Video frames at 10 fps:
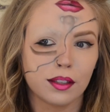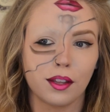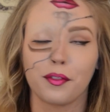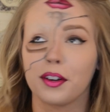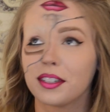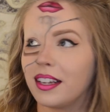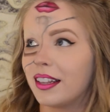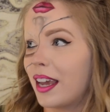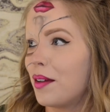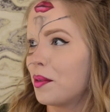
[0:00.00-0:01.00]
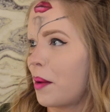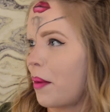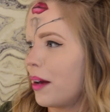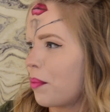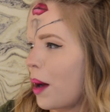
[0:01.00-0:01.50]
The first thing that came to my
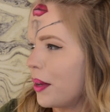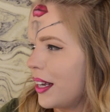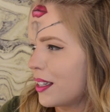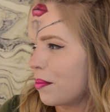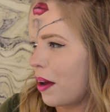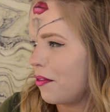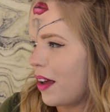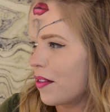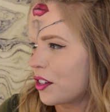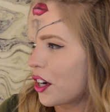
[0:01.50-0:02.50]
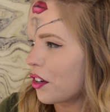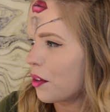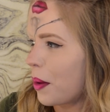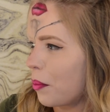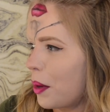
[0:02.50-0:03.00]
mind probably isn't my favorite
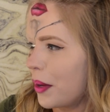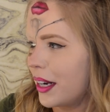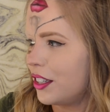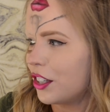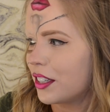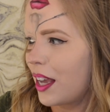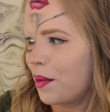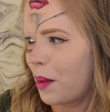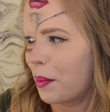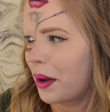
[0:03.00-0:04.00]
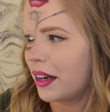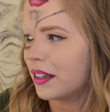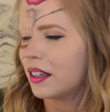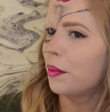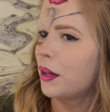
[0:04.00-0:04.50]
childhood memory, but it just came to my
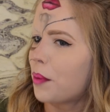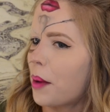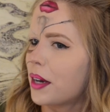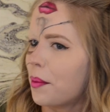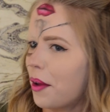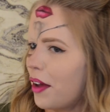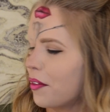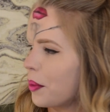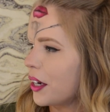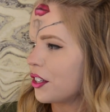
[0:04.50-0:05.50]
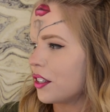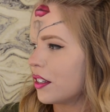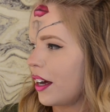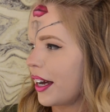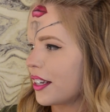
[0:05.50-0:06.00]
mind. It's probably not my favorite, but it's
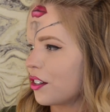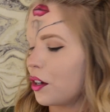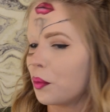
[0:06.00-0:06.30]
just, I guess, a good